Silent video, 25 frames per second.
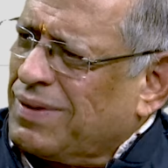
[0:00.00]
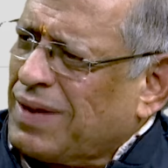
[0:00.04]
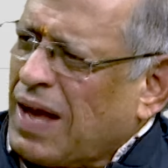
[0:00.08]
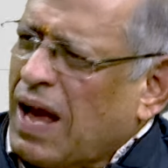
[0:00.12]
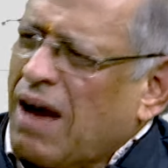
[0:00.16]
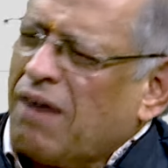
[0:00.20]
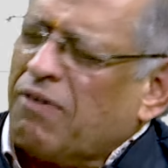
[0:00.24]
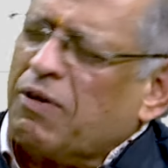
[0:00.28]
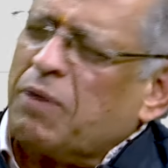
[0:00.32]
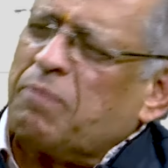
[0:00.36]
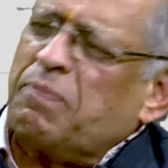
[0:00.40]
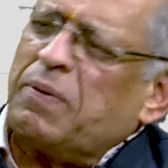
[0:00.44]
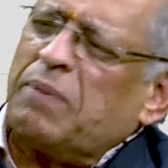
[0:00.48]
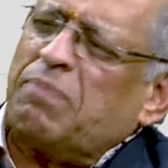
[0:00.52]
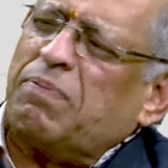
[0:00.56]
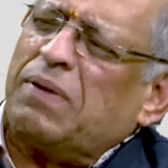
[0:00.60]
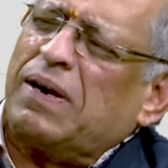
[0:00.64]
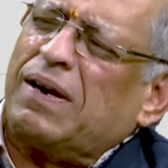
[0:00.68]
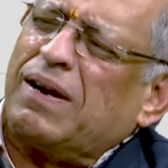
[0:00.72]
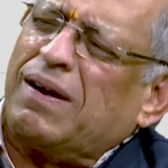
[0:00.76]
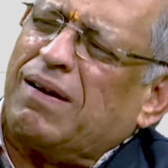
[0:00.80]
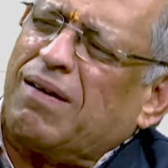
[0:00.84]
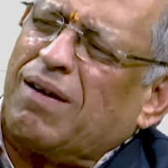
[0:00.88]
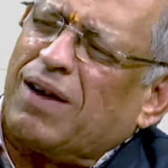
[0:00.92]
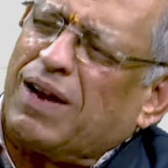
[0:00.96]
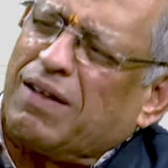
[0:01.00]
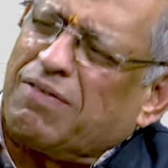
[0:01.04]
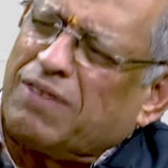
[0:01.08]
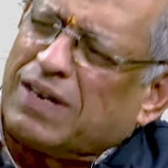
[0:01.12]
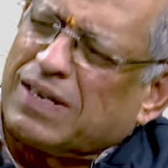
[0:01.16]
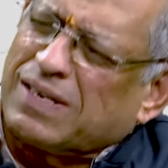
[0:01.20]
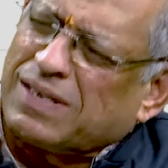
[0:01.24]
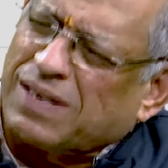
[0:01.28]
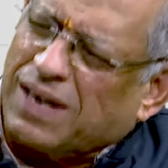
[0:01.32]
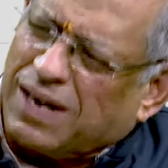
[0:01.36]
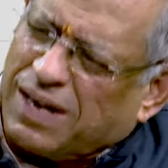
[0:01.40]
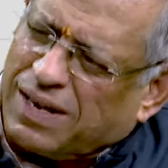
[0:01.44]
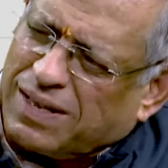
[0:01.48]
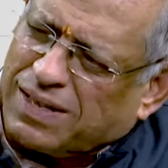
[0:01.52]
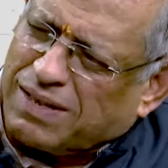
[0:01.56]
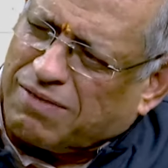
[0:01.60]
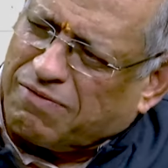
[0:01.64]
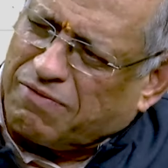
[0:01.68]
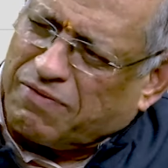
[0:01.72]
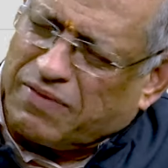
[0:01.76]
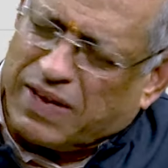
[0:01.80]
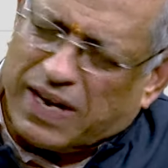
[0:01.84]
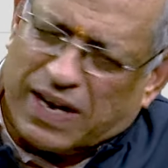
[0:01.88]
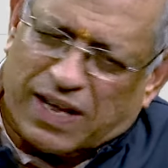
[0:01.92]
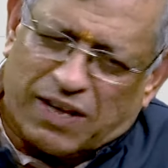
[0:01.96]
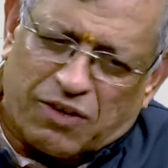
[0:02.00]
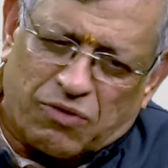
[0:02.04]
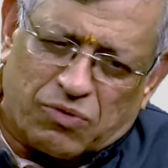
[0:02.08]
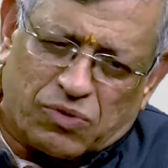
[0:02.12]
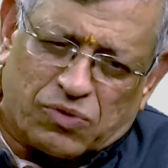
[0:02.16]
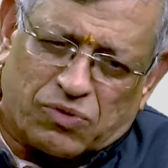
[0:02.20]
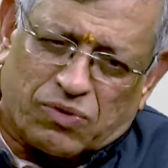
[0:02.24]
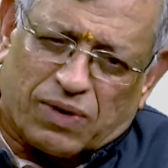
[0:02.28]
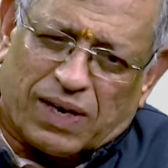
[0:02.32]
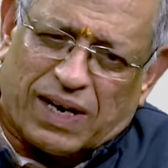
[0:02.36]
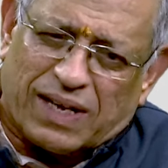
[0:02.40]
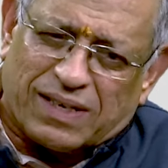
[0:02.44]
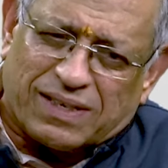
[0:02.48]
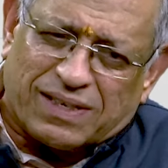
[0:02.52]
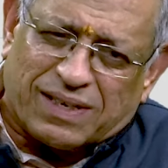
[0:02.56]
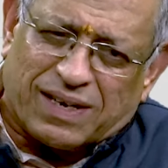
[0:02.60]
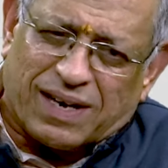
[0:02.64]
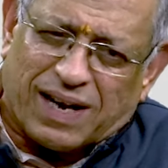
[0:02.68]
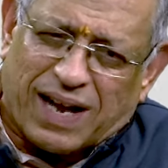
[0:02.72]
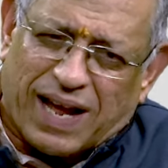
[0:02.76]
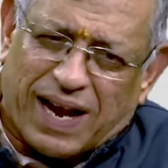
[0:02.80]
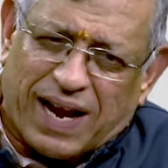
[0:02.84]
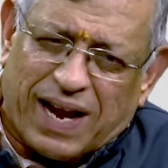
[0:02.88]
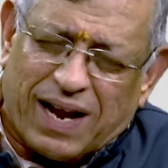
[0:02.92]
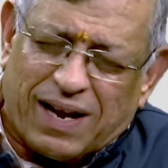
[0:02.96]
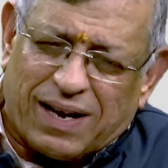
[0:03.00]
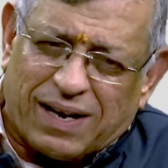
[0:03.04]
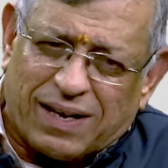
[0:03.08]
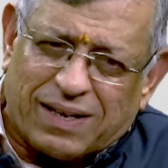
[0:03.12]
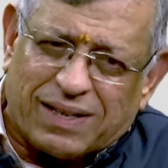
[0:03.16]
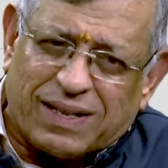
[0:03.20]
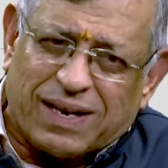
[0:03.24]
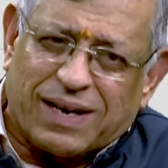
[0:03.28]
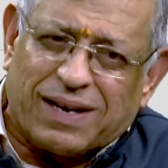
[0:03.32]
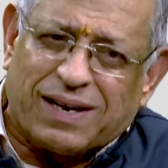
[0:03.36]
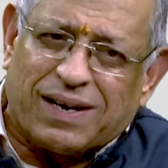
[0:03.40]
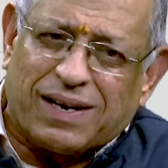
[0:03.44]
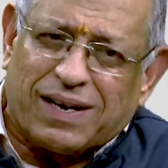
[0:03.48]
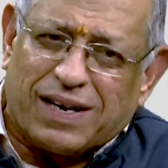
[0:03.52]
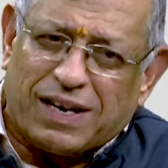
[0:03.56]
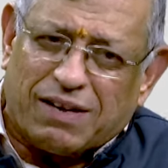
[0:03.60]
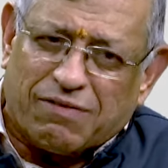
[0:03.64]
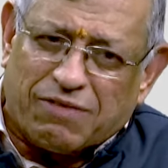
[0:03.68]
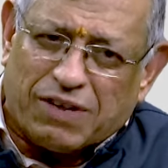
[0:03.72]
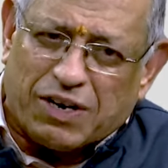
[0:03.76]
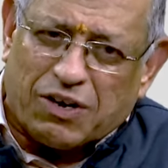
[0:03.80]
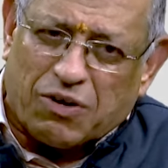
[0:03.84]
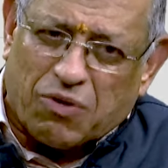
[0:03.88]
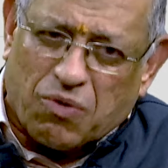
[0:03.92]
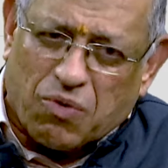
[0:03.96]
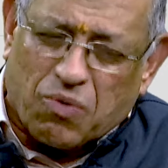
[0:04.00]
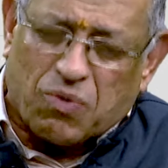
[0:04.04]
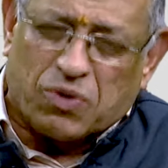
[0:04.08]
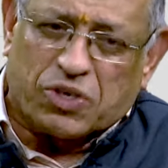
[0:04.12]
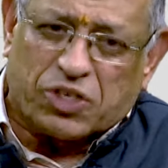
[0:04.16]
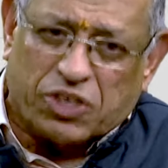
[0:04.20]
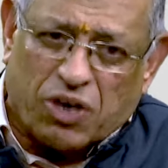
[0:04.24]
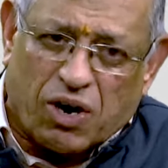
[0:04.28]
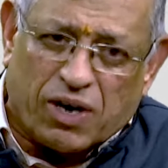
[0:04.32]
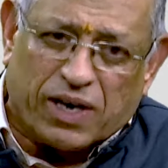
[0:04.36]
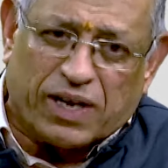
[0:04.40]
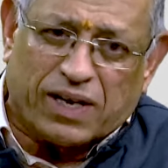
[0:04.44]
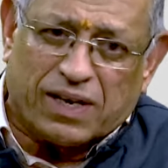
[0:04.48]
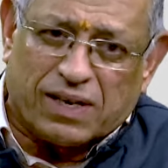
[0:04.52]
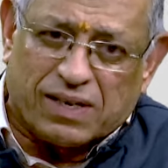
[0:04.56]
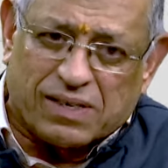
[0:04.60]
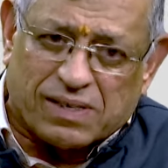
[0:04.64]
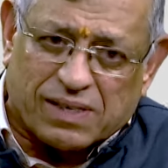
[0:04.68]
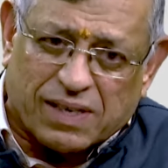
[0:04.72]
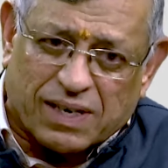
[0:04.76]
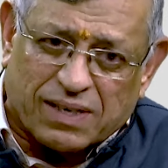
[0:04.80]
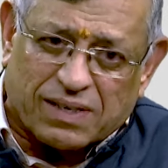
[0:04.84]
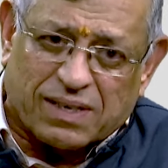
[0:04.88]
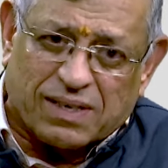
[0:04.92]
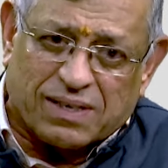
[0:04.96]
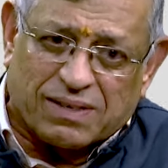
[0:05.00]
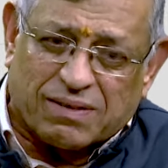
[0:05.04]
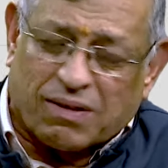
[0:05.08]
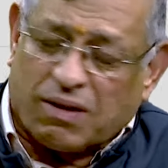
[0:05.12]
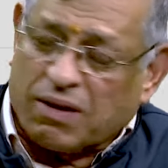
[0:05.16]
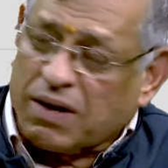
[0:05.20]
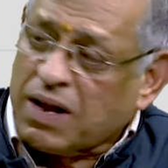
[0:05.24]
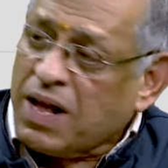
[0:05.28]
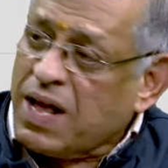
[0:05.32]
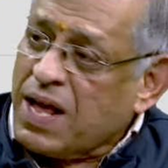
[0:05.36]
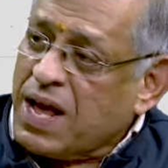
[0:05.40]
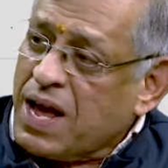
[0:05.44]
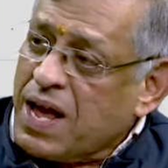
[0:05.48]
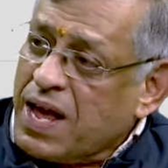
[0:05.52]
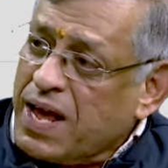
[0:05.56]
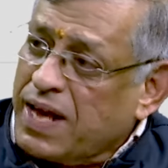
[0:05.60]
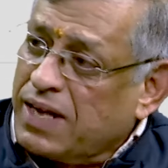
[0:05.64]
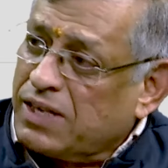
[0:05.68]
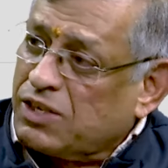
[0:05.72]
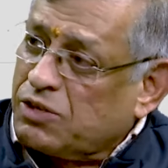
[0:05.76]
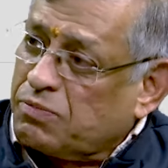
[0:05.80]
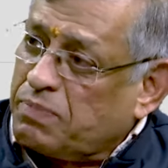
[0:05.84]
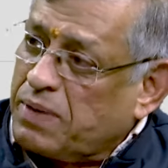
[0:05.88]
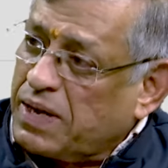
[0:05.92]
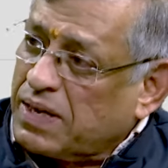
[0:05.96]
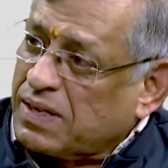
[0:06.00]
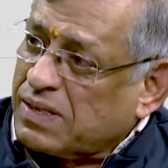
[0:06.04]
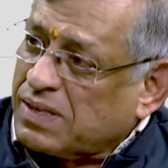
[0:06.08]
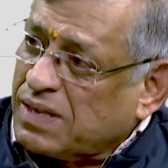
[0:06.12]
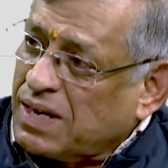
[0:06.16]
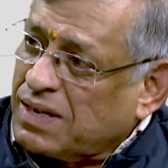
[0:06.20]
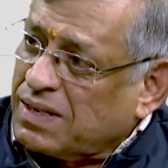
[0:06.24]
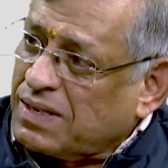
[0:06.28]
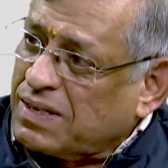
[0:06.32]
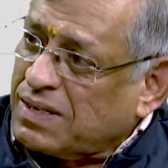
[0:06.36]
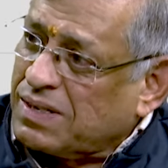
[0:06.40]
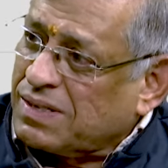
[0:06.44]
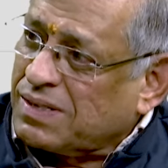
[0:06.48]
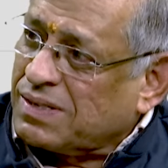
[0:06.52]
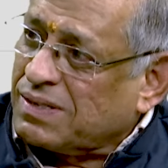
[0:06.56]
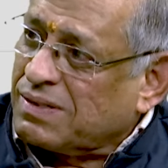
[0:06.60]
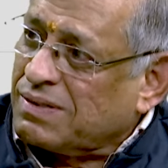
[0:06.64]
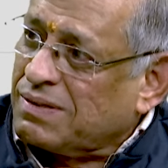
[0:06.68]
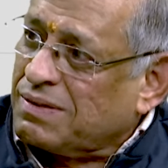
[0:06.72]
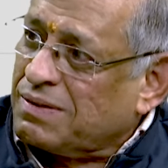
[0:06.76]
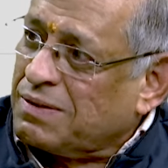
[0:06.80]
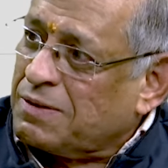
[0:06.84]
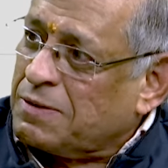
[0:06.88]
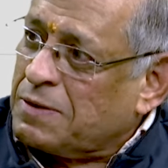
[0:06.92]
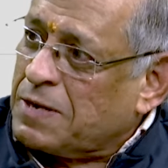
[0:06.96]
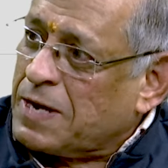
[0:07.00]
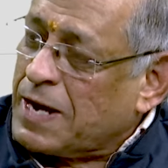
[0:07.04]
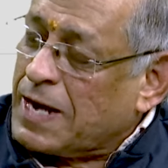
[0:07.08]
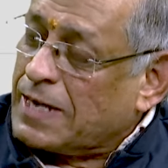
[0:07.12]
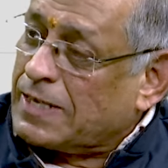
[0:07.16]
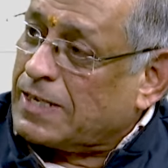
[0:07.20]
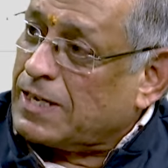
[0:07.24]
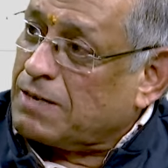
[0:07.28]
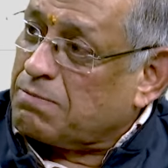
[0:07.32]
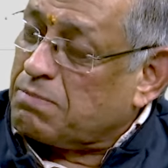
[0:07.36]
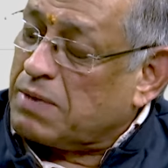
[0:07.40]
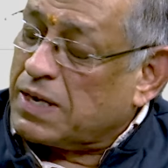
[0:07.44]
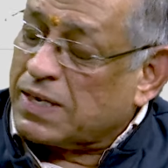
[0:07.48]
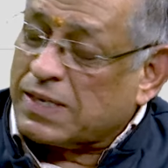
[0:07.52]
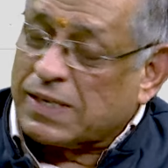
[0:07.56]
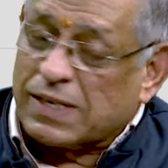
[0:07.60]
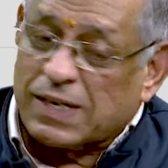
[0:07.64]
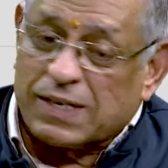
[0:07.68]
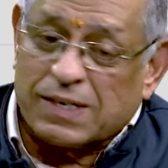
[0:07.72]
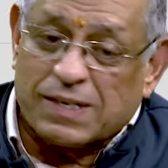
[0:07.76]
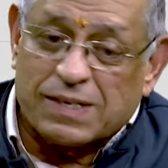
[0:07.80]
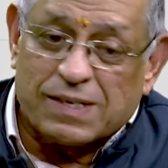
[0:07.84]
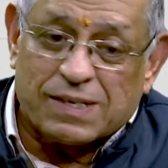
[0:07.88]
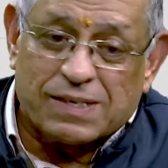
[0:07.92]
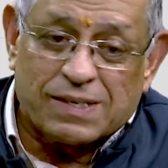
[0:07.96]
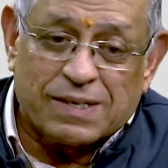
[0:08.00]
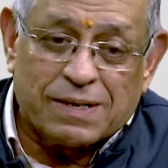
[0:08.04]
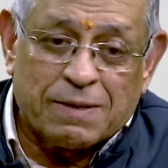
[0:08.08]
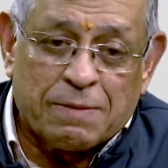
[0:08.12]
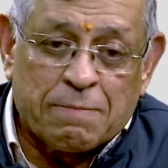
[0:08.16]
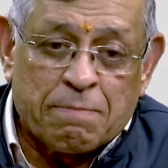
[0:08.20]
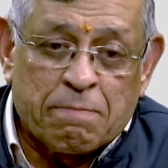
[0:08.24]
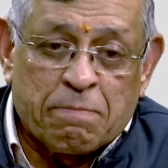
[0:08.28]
Our people did not even study them. When I used to lecture in IIT, they didn't even know Schrödinger said this or Heisenberg said this, Heisenberg said this.